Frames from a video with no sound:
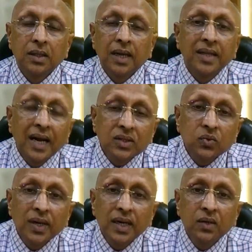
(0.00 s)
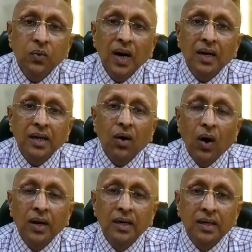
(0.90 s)
And that's why it worked
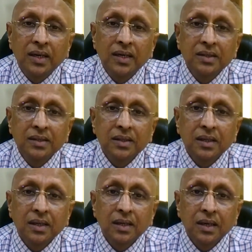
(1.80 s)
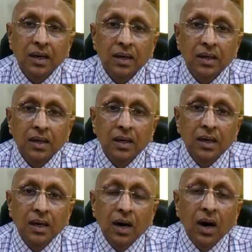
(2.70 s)
on her case,
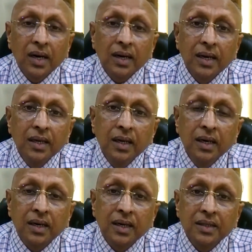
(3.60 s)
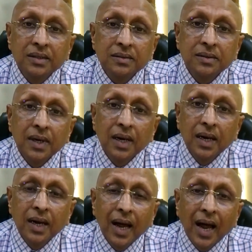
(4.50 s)
or in her case.
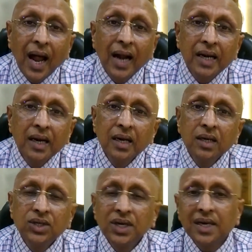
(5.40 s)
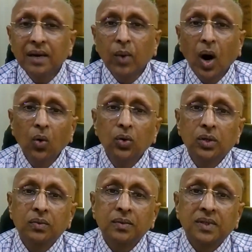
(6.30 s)
And she came out,
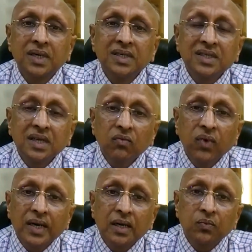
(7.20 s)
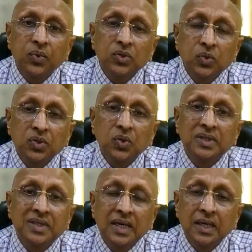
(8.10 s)
the disturbed vital force which
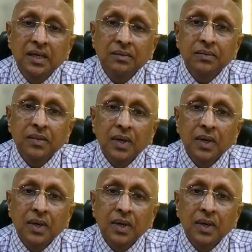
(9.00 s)
was there,